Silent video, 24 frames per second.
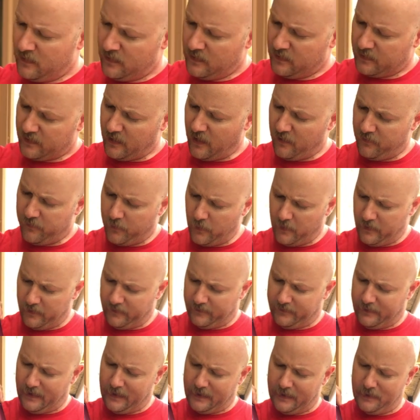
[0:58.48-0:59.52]

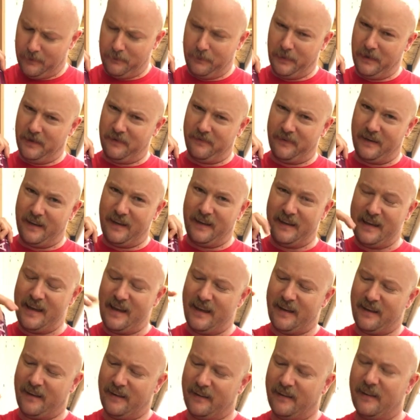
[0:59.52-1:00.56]
California's taking a bit of a
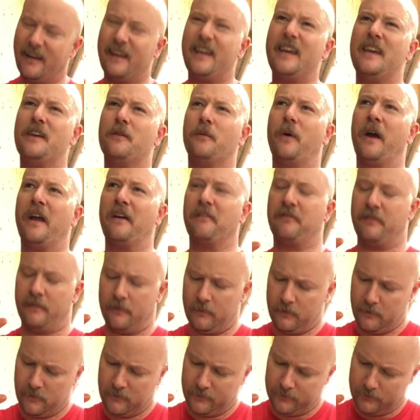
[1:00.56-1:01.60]
heat wave.
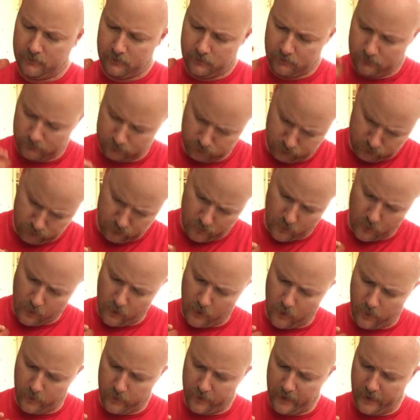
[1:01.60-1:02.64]
Oh,
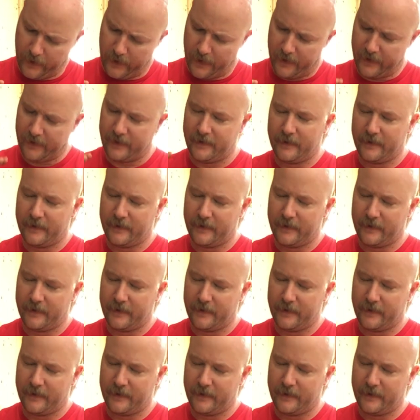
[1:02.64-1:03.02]
yeah.